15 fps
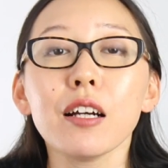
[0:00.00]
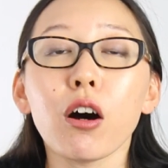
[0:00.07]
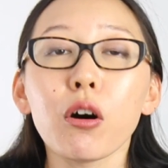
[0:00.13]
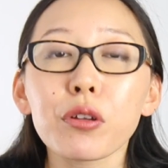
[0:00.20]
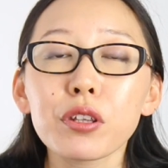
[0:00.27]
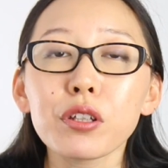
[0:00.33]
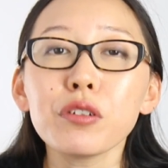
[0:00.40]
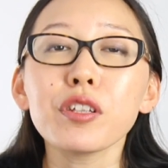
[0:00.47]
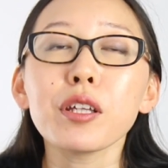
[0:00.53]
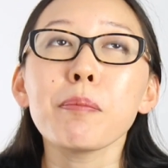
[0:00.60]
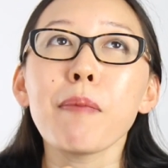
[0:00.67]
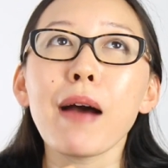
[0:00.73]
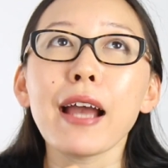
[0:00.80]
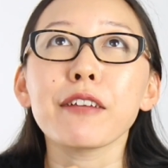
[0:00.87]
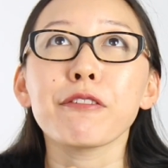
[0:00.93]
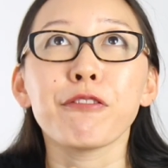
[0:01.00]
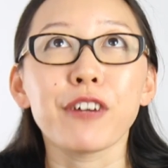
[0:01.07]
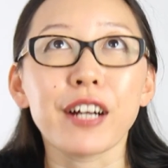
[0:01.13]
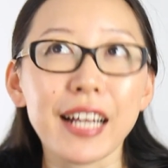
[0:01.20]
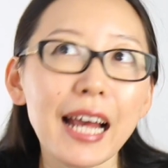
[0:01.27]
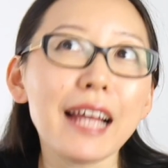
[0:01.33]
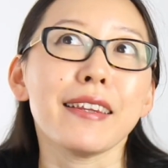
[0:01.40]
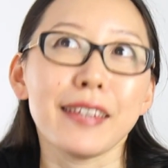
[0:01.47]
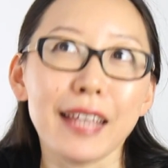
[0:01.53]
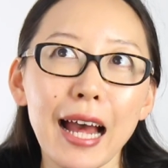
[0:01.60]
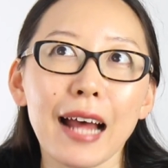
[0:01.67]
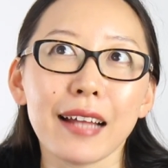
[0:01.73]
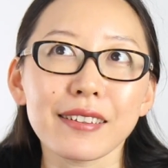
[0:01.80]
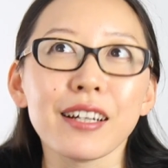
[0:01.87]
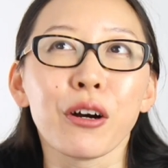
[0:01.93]
Although they might forget
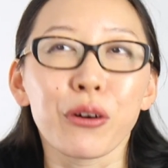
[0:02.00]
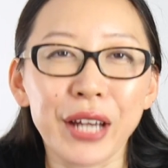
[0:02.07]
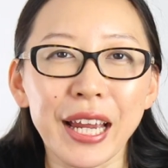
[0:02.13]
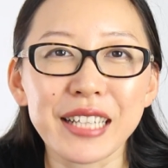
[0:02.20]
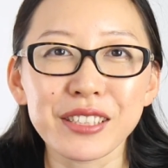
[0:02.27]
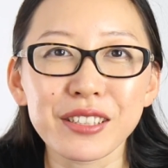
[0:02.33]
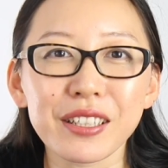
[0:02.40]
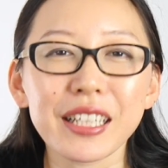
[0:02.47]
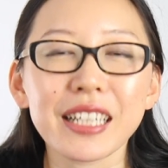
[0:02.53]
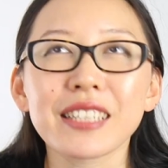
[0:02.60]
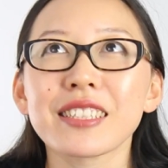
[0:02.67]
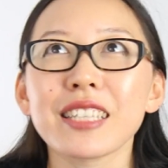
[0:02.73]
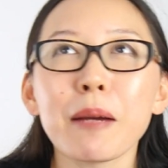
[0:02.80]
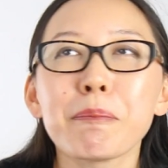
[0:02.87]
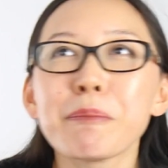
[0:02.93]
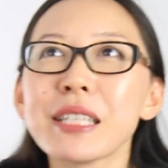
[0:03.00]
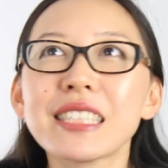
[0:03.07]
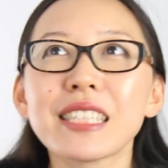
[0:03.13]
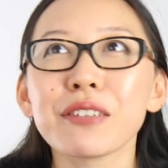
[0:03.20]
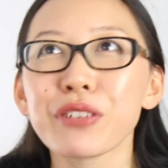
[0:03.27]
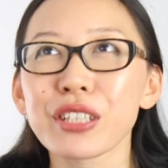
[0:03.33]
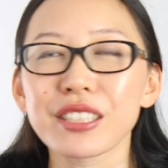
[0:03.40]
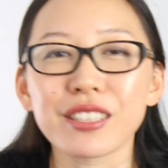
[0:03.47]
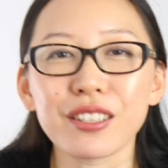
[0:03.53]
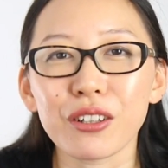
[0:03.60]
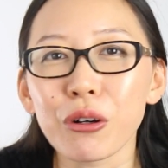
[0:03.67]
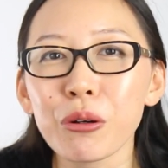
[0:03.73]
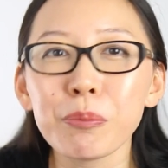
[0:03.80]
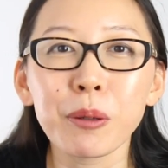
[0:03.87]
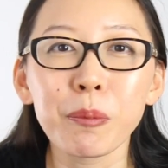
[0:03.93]
that occasionally because they're busy with
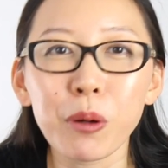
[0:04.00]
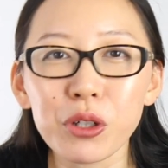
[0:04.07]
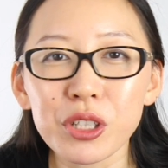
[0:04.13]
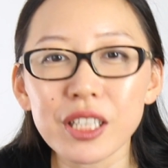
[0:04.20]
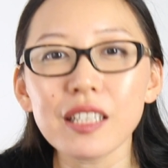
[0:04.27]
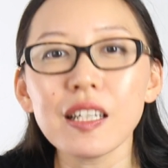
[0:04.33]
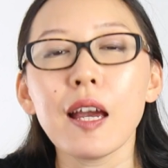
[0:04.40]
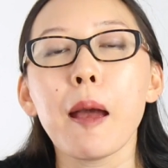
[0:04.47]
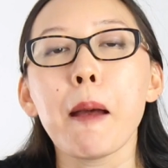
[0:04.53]
their own promotion,